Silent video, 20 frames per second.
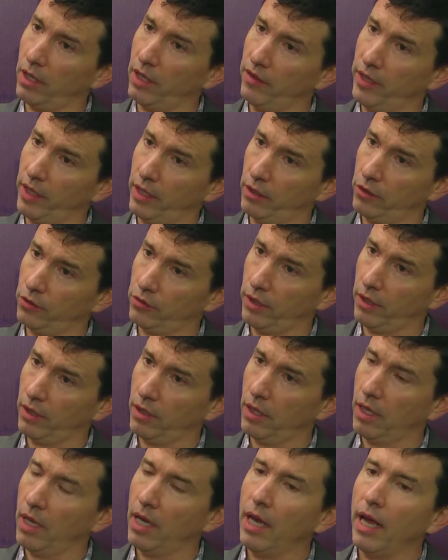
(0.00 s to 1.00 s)
in the industry,
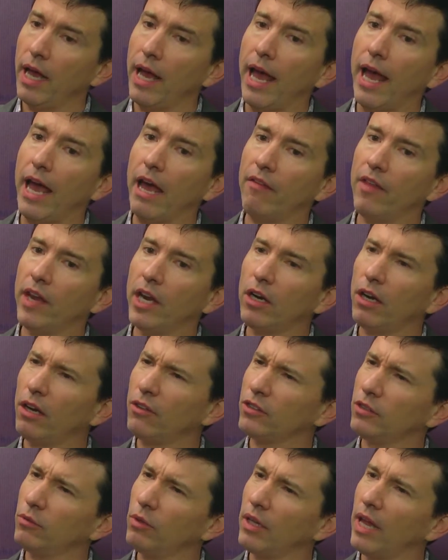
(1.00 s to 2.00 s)
and that it
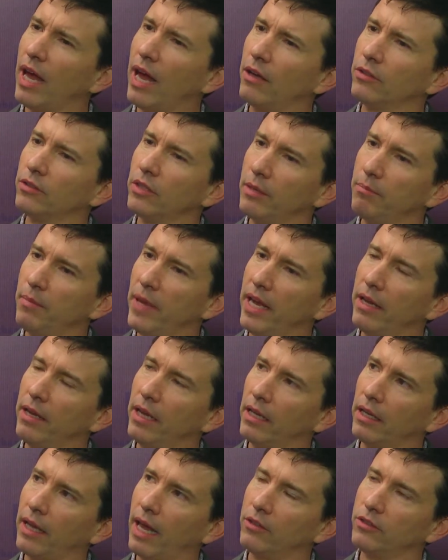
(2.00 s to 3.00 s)
also allows
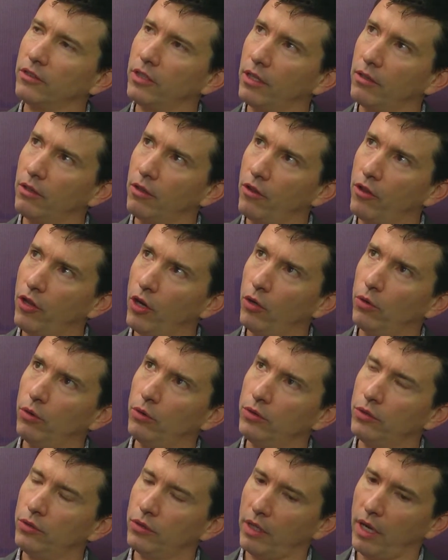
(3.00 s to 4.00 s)
that
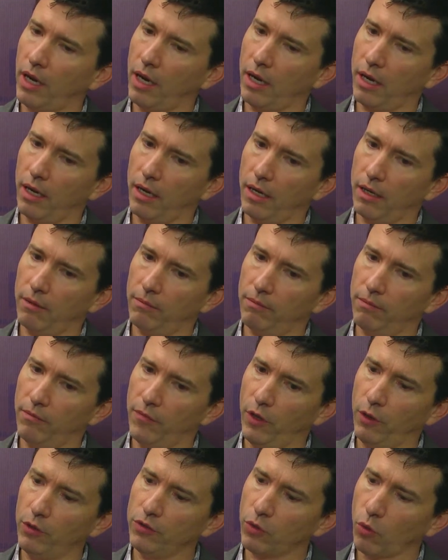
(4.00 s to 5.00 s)
those
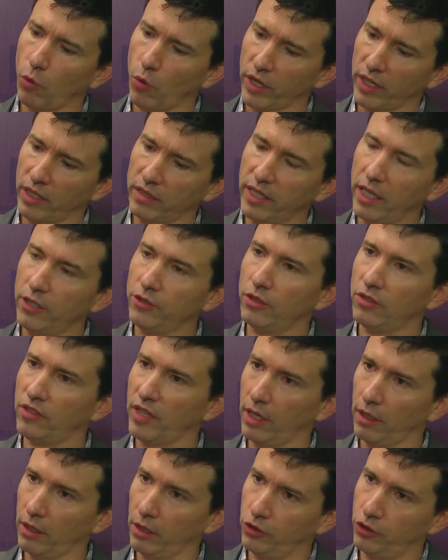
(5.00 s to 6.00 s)
organizations
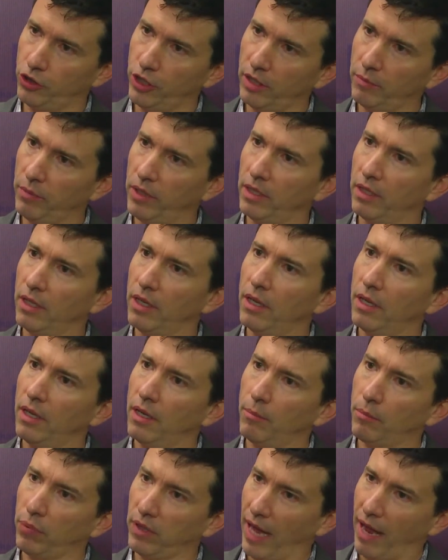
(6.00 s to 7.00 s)
that are legitimate
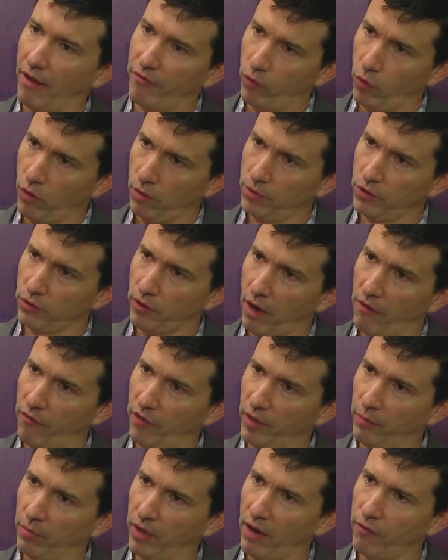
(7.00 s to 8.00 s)
platforms,
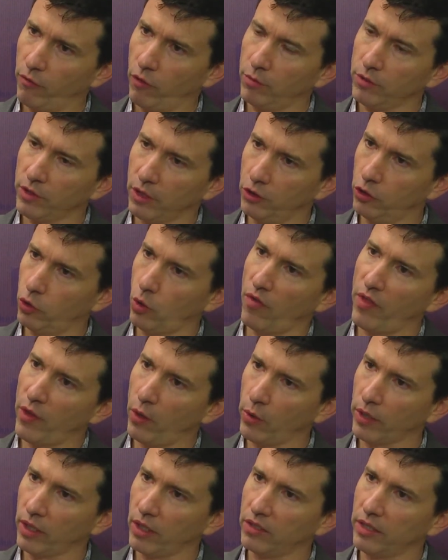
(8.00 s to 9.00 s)
crowdfunding platforms, can join that
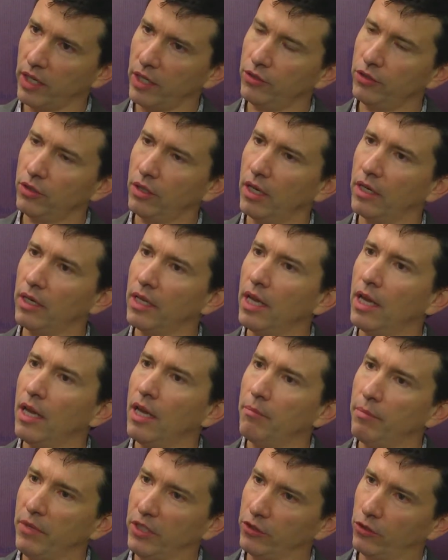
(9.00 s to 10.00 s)
organization and
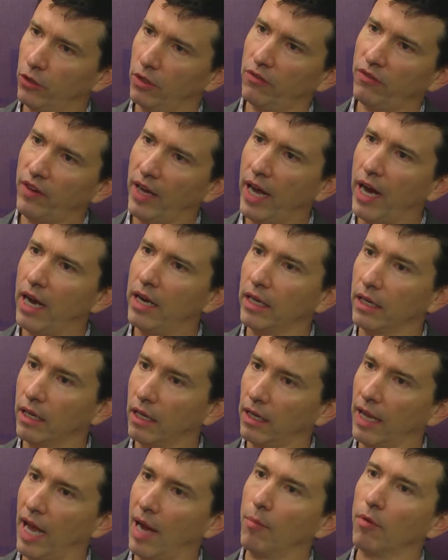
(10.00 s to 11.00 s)
be certified and
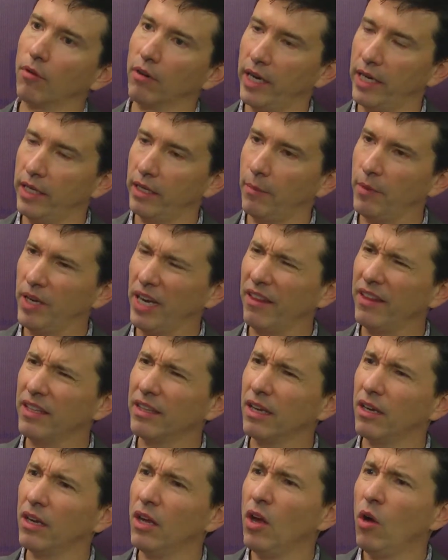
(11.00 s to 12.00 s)
collaborate. I mean, I think
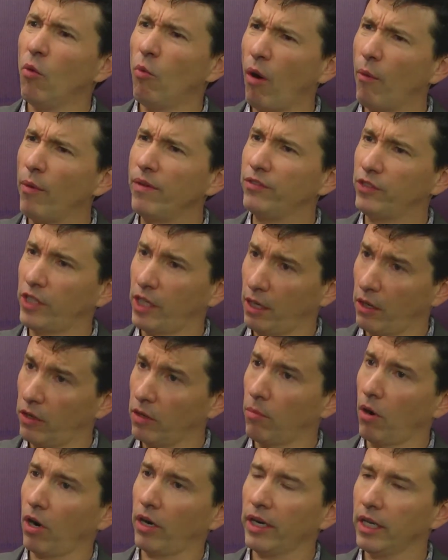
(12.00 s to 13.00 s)
that what we've seen in other
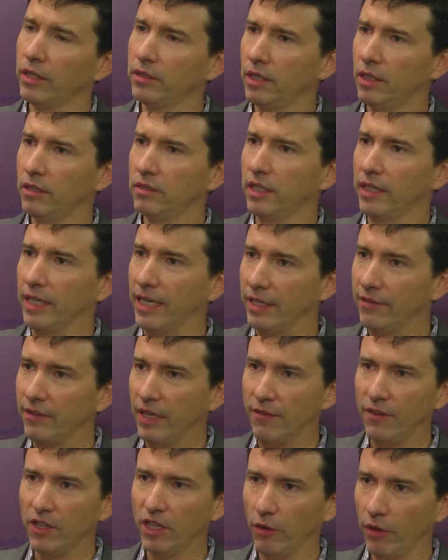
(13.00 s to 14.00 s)
markets is that
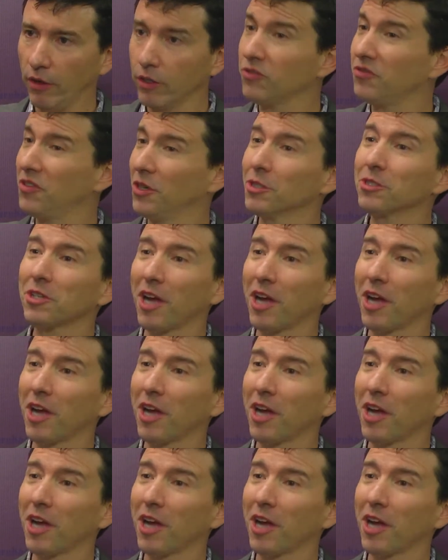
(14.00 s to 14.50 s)
even though there's fierce